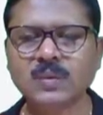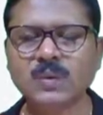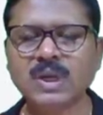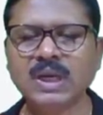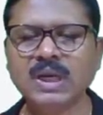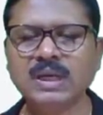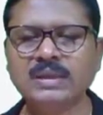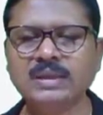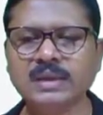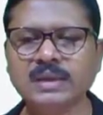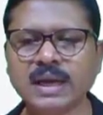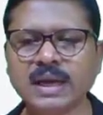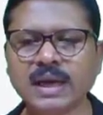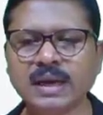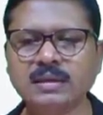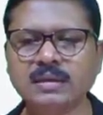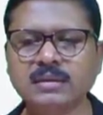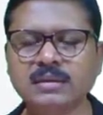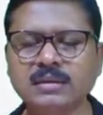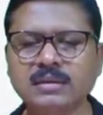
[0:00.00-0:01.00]
will
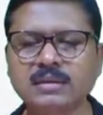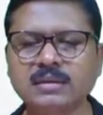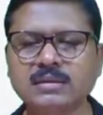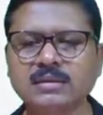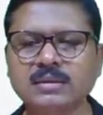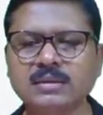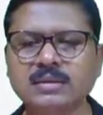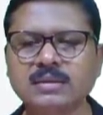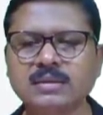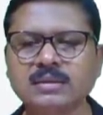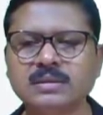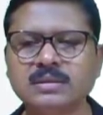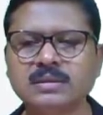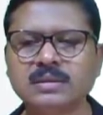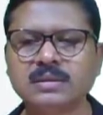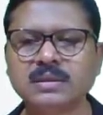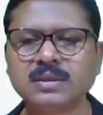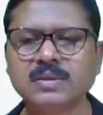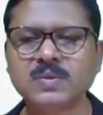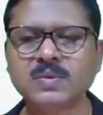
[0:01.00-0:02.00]
try
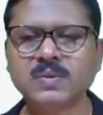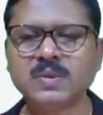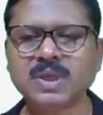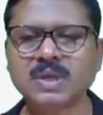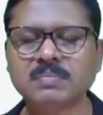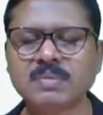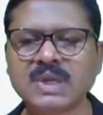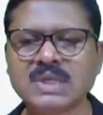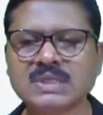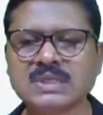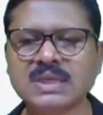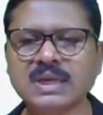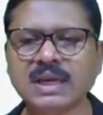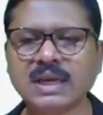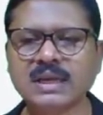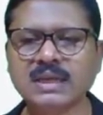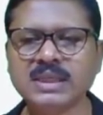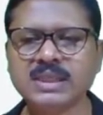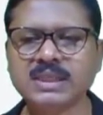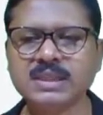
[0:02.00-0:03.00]
to replace
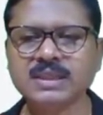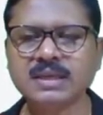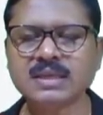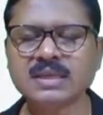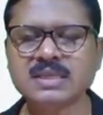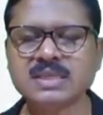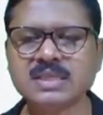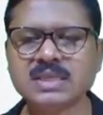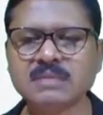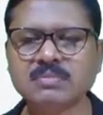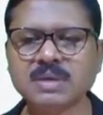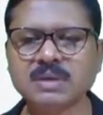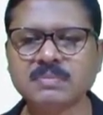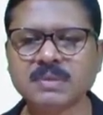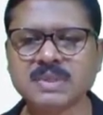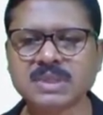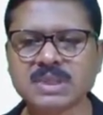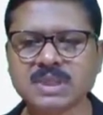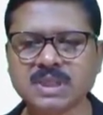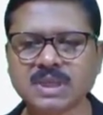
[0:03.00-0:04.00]
the initial stable
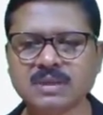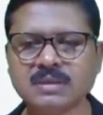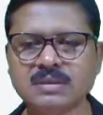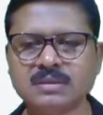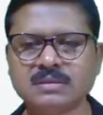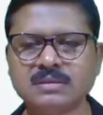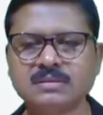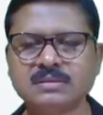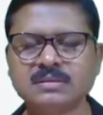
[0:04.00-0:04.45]
position.